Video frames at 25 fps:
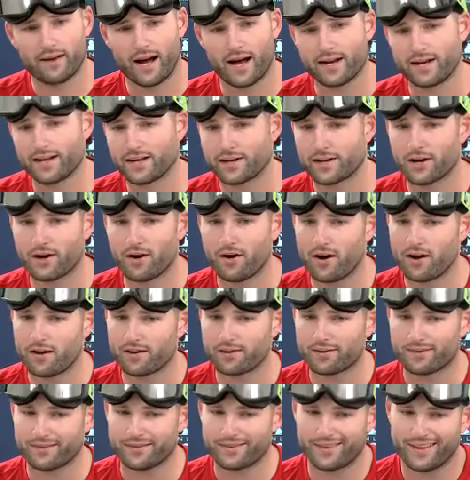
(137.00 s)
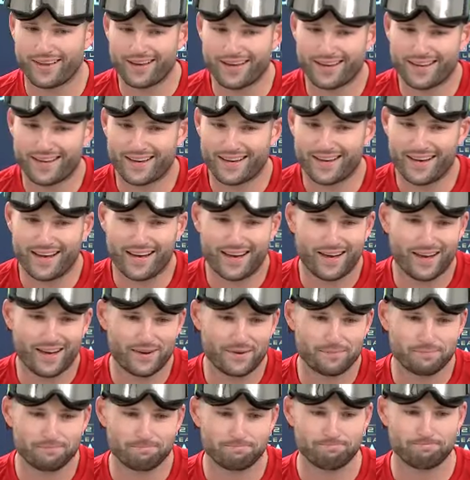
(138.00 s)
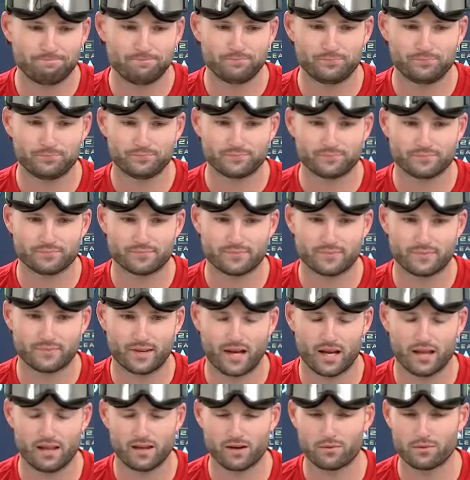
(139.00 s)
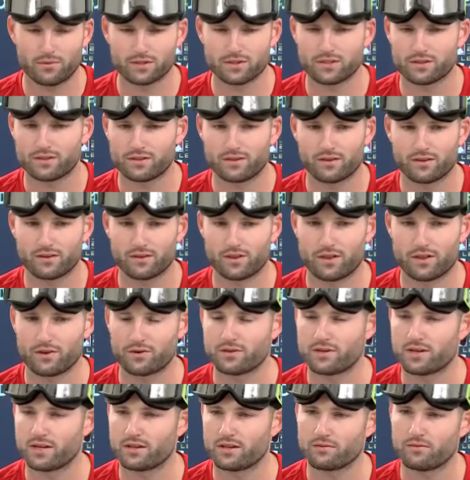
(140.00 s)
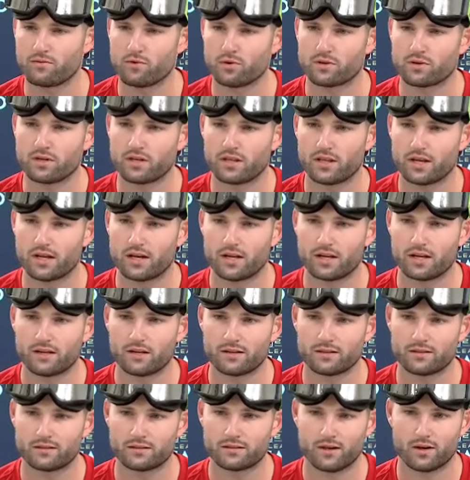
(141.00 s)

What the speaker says: I didn't know it. Like, I think it was the 13th or 14th inning.